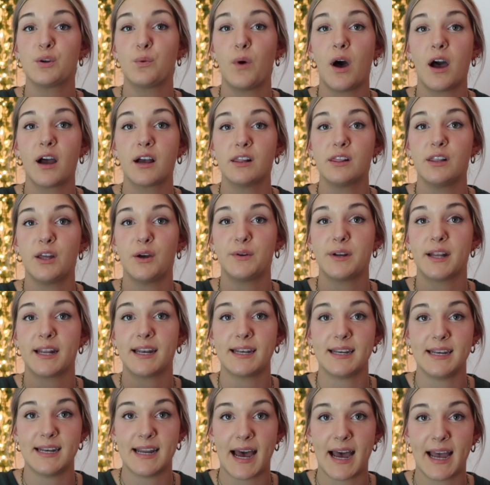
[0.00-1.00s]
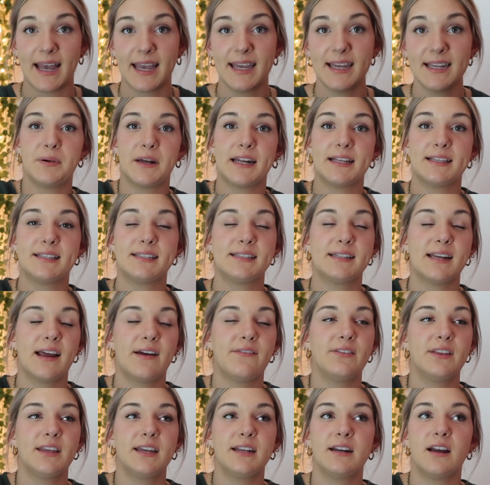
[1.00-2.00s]
to walk alone at night, but it's
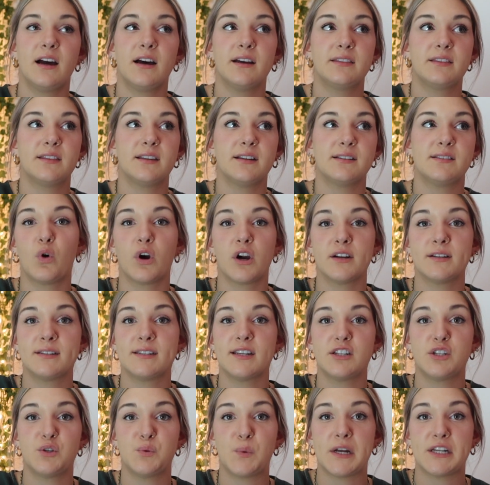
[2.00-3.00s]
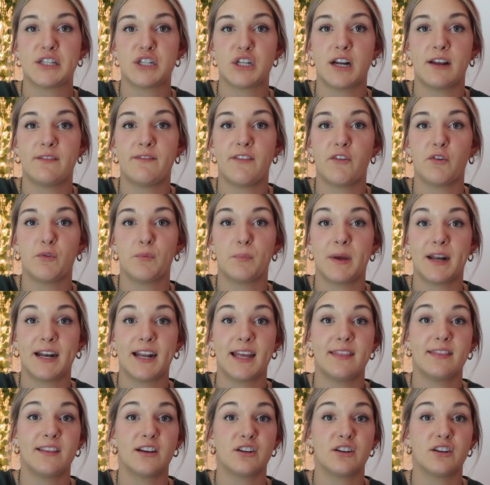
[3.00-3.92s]
definitely not the worst situation I've ever been in.